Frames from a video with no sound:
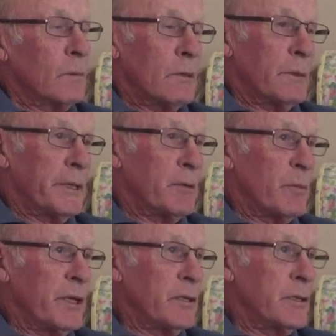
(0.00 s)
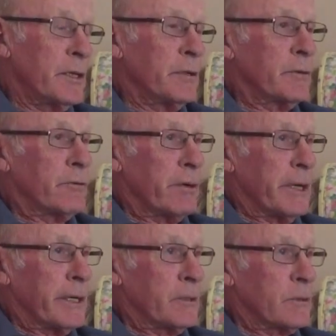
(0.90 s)
Well, we had to maintain the
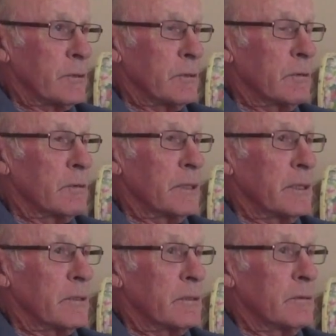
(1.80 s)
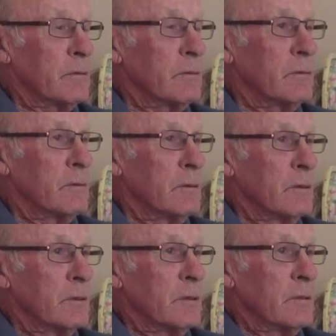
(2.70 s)
tracks. We had to
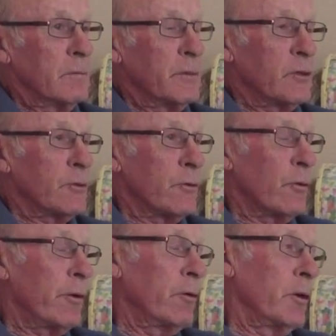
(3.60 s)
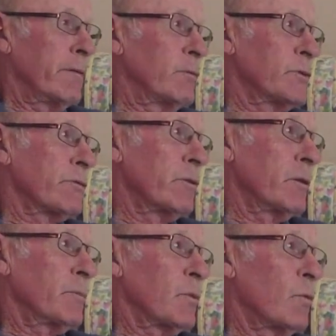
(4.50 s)
make sure the oil levels are
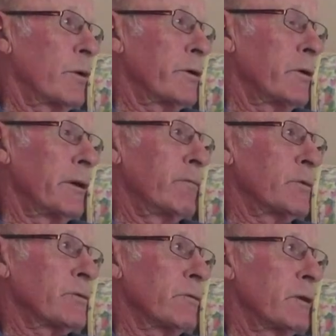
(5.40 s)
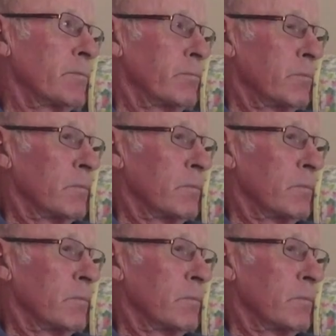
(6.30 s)
up, the water levels are up,